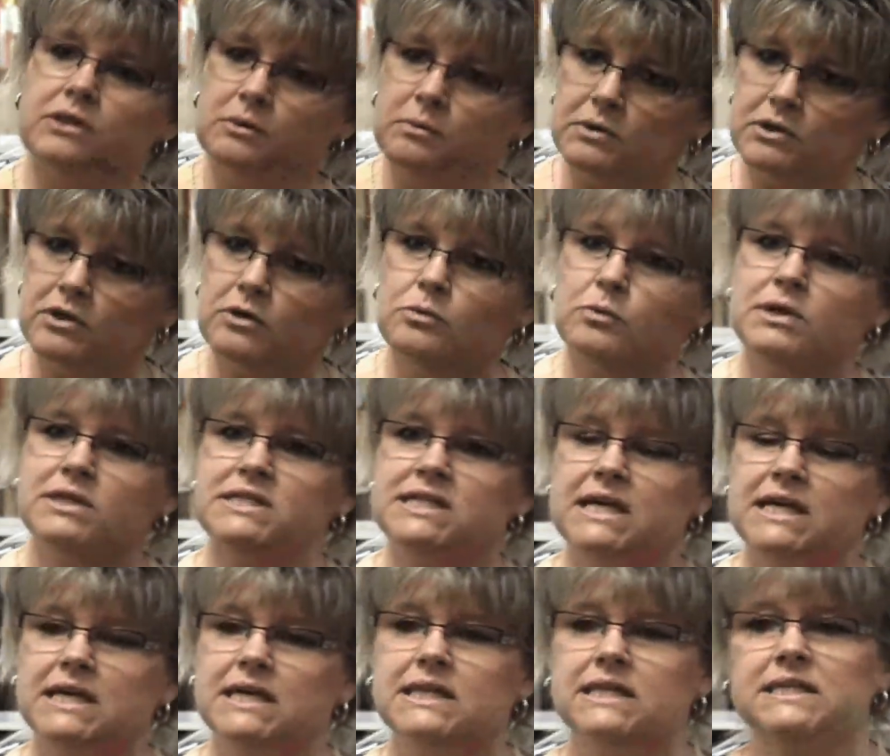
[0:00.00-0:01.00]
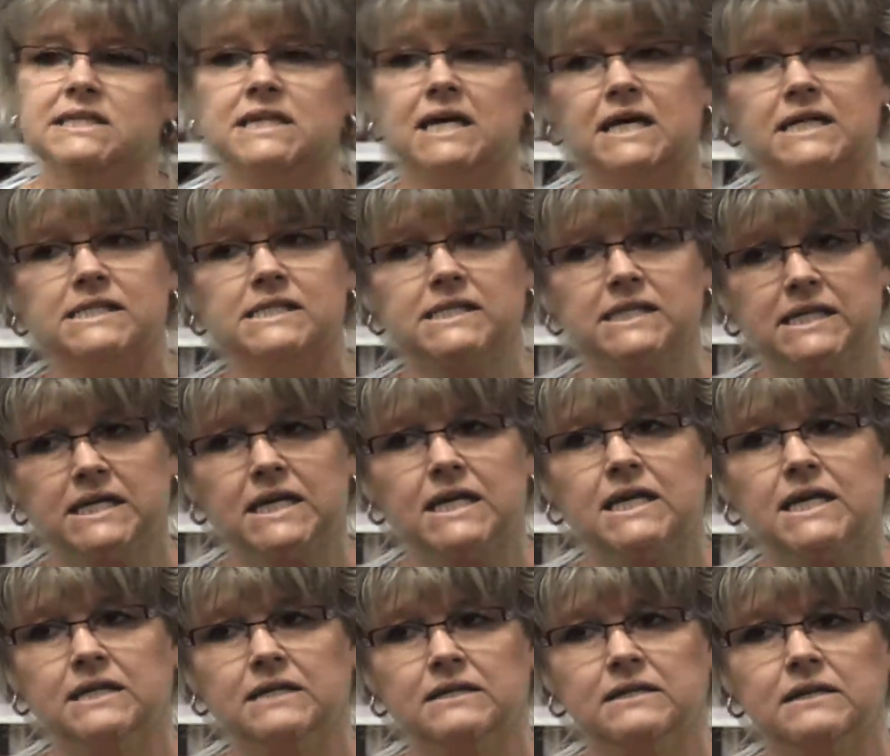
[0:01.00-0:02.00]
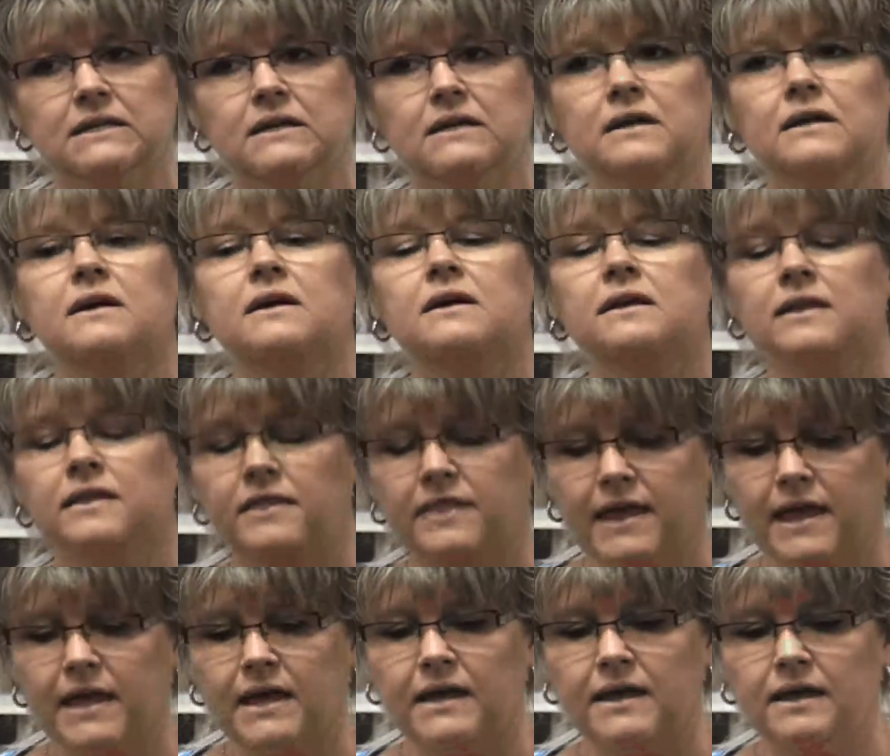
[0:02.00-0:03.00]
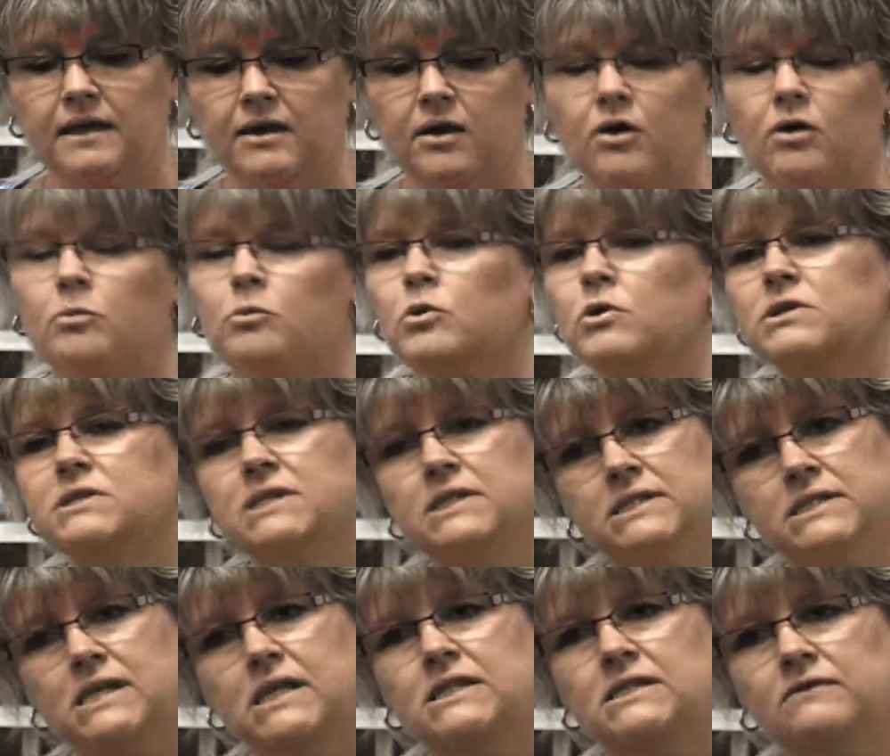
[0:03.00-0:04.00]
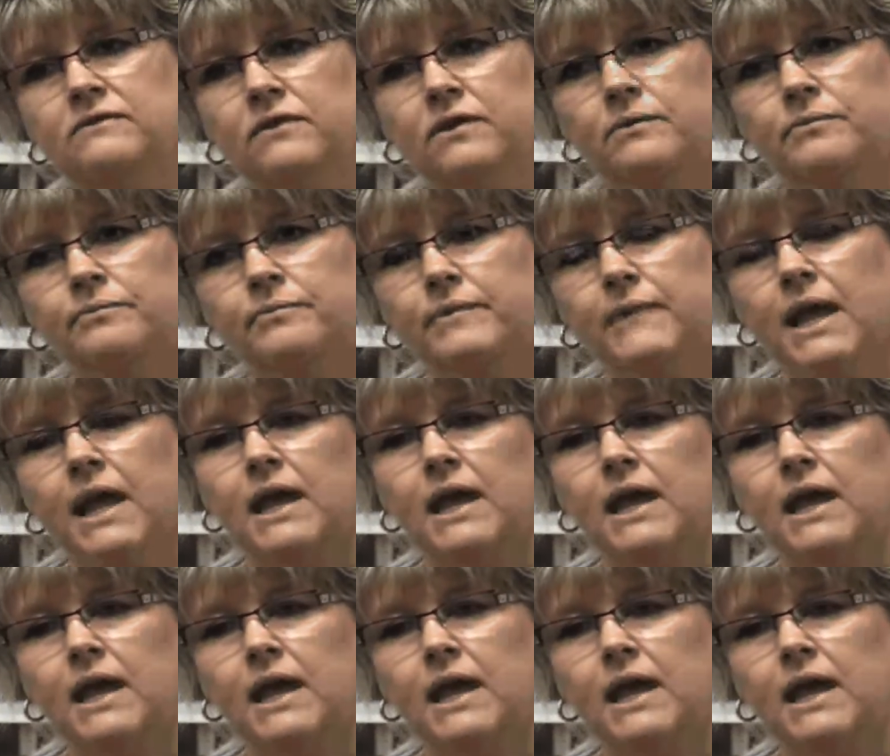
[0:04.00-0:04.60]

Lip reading: so that when they're retaking the test again, they are more successful.